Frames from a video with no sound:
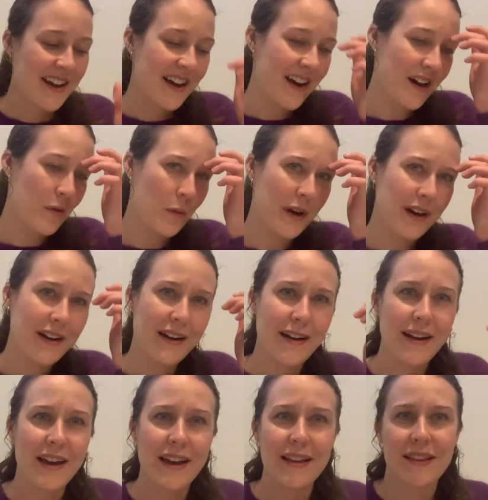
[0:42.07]
Where can I
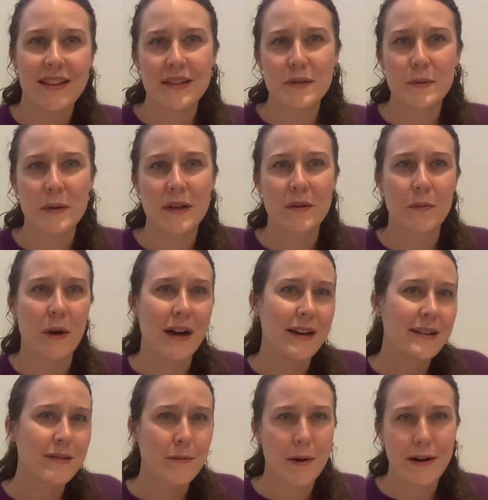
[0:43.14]
get this one? Why
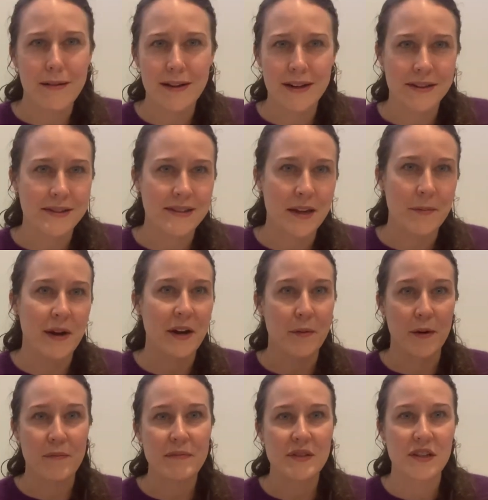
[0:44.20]
are they not the same? Anyway,
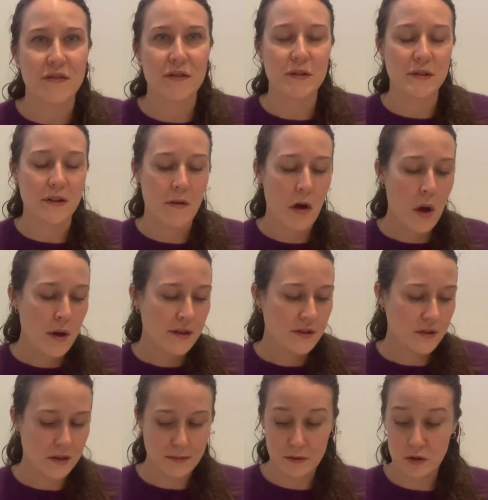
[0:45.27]
it's confusing,
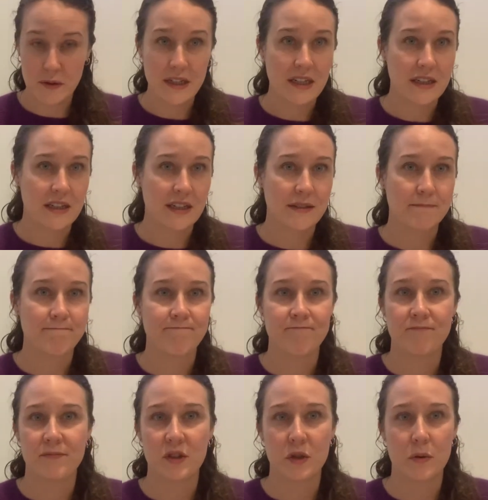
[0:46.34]
so I'm doing a
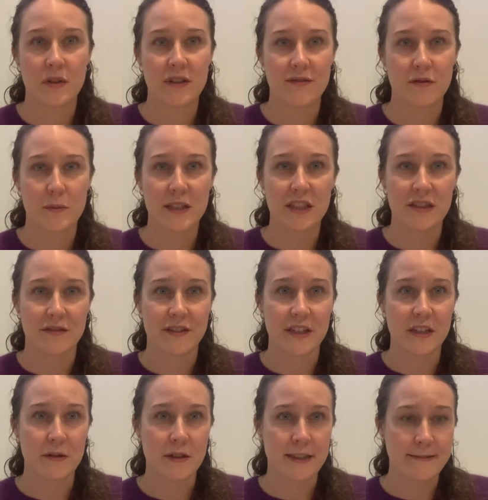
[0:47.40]
short informational
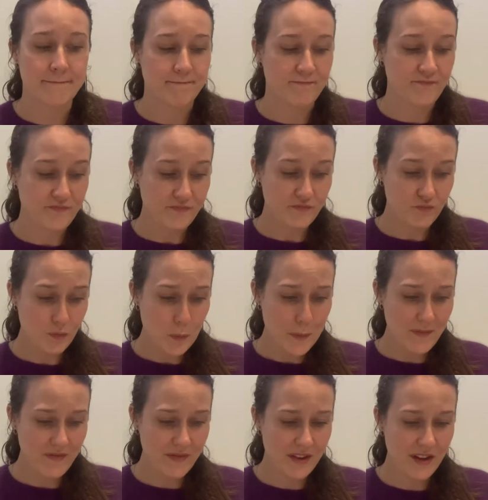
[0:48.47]
video on
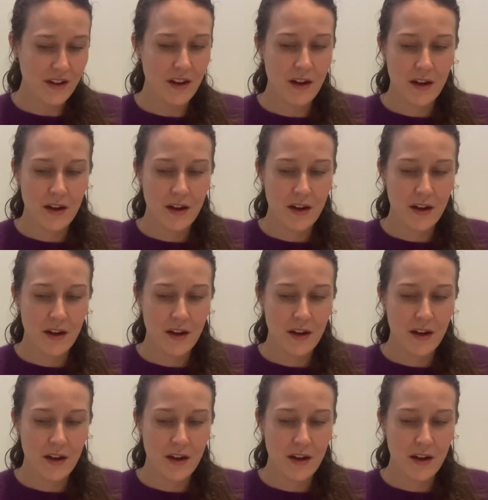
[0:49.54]
it.